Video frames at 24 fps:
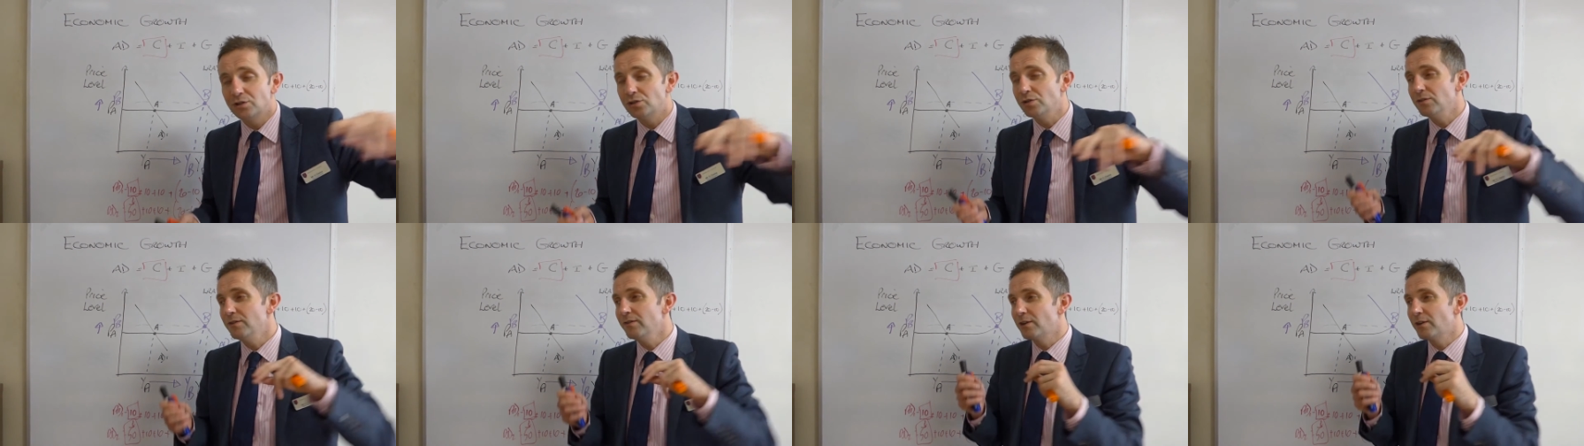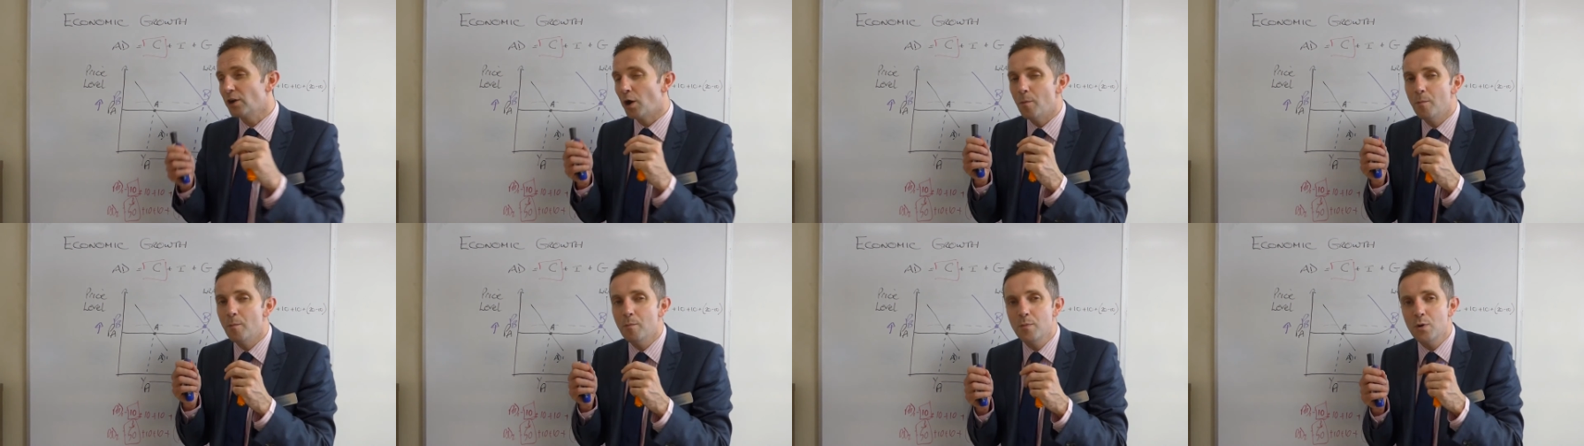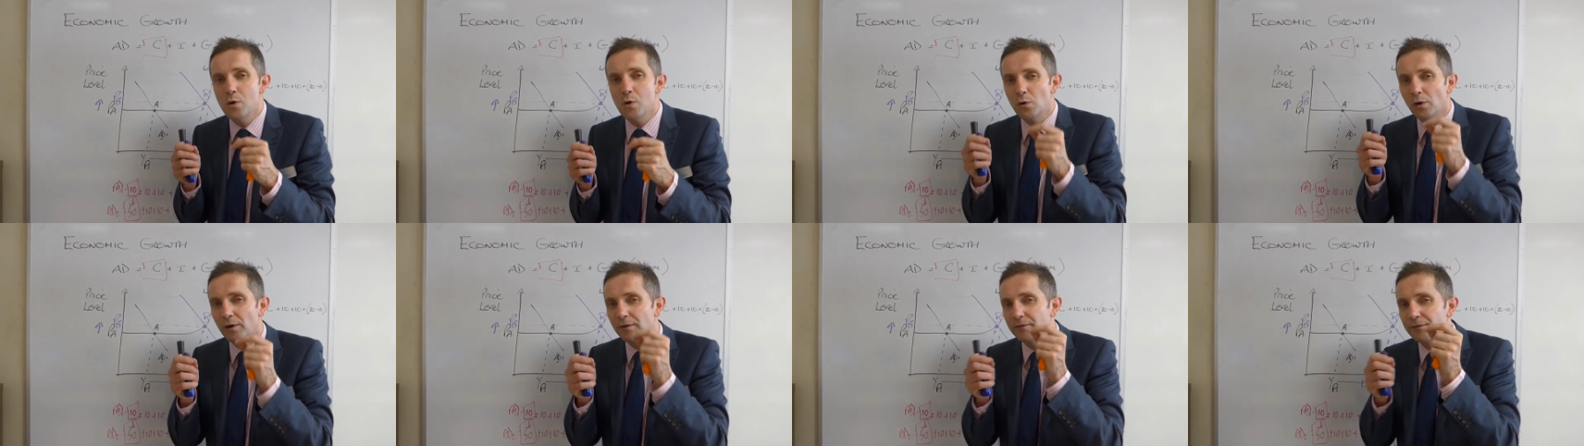so you've got
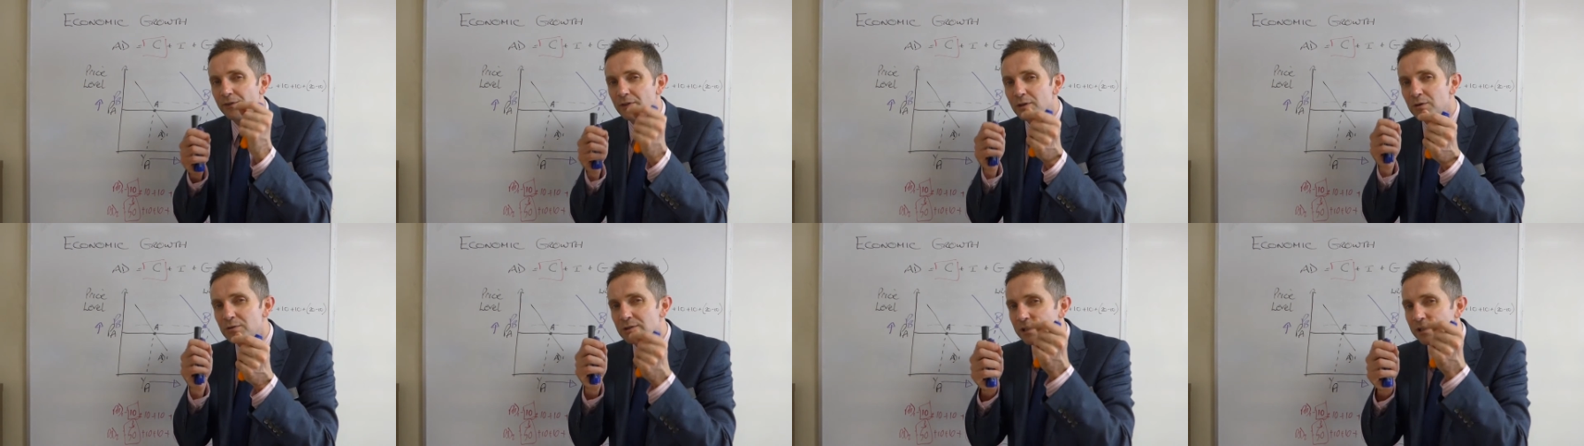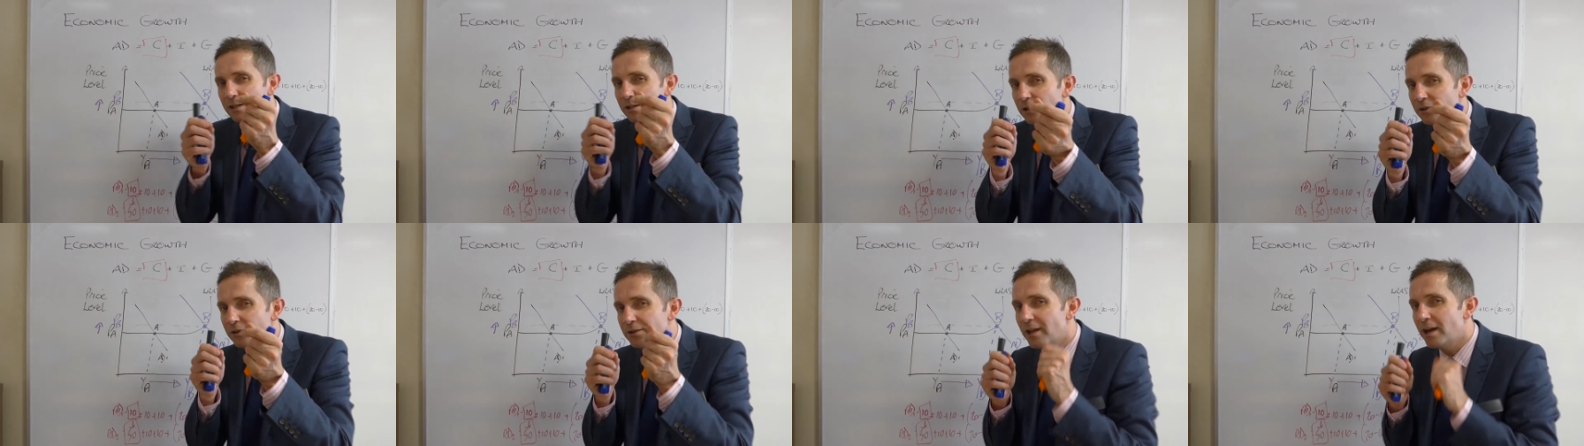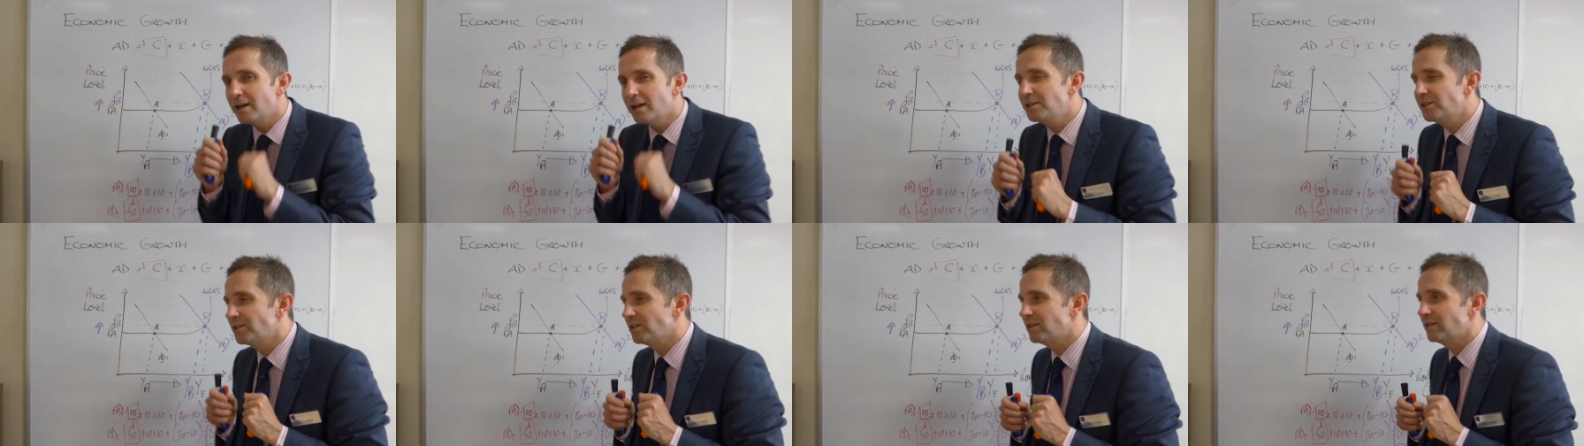more for those little
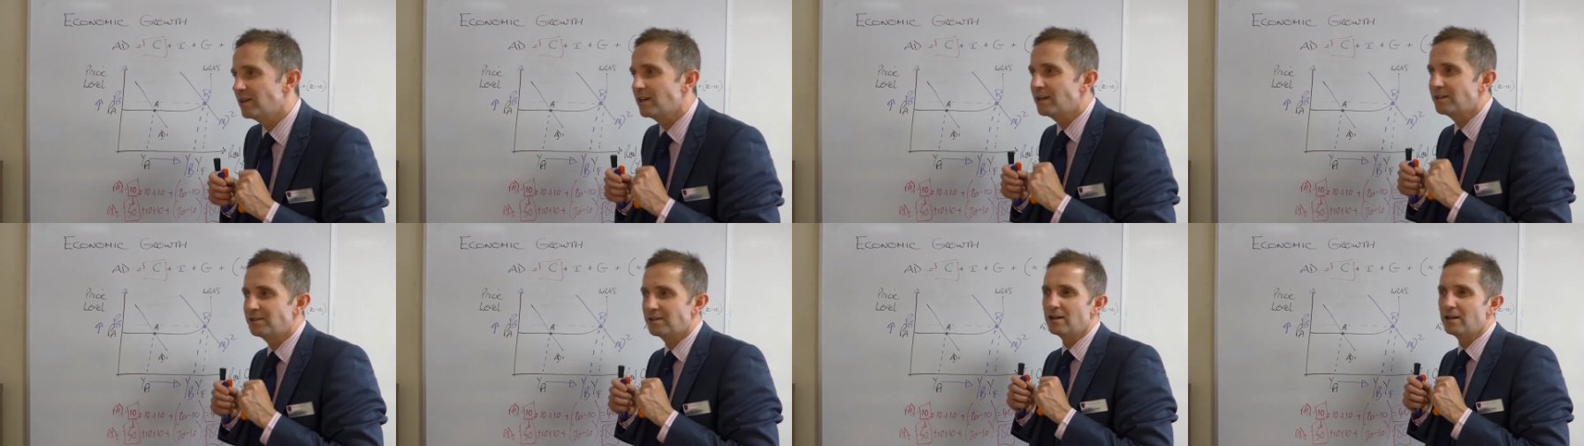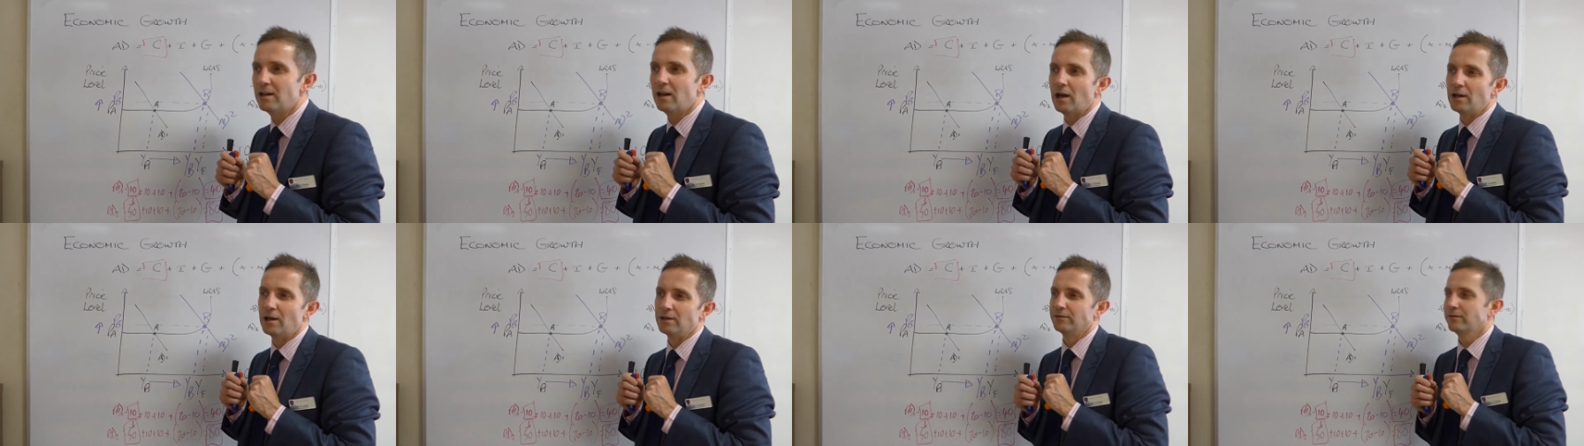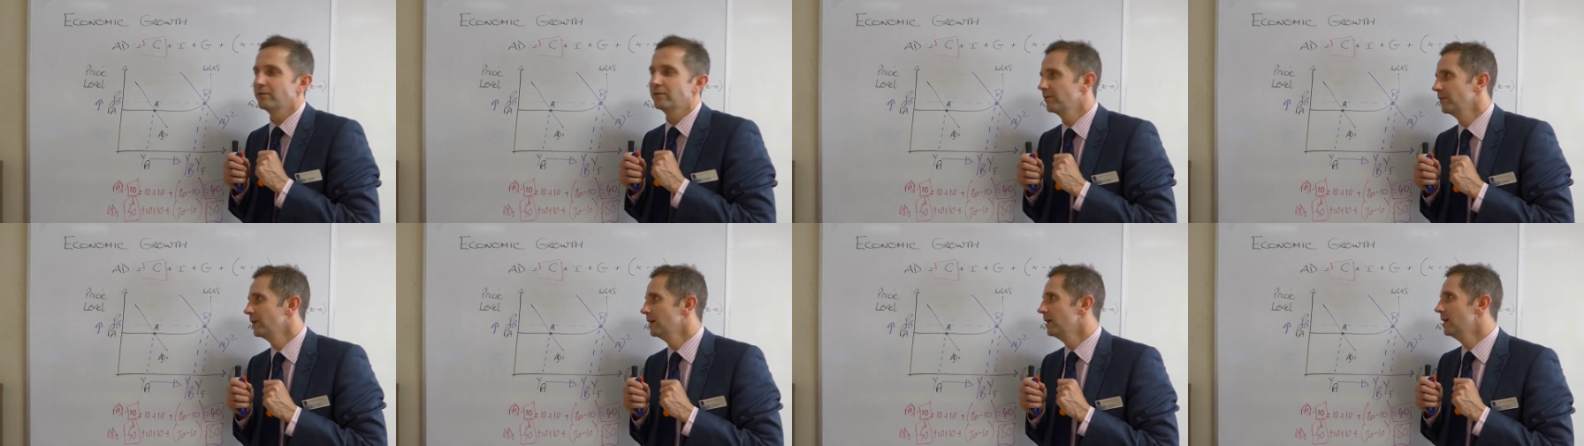niceties in
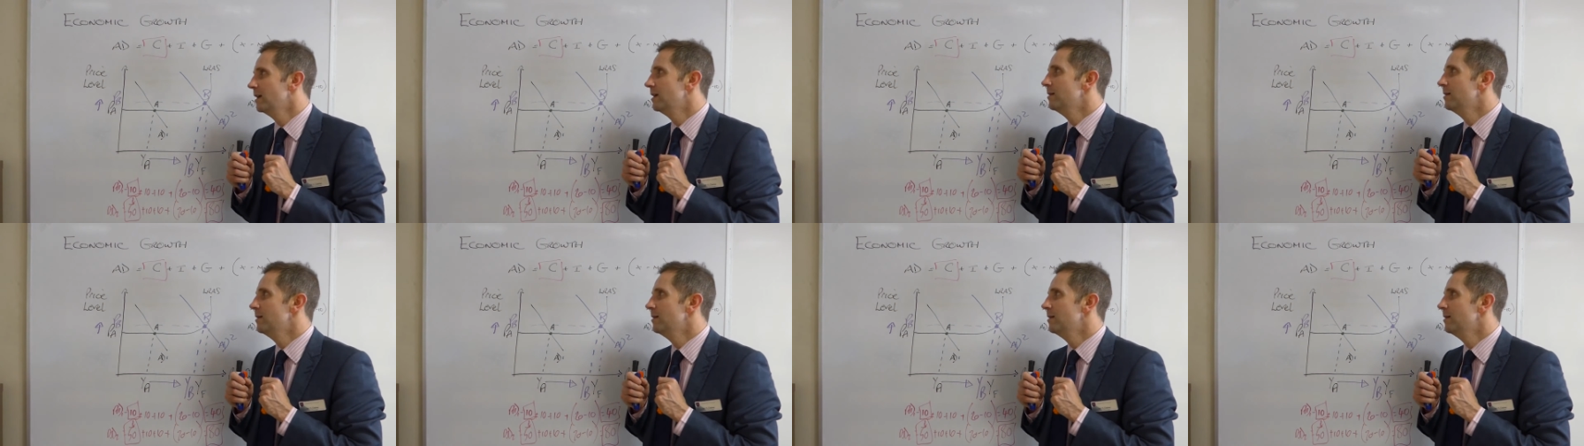life,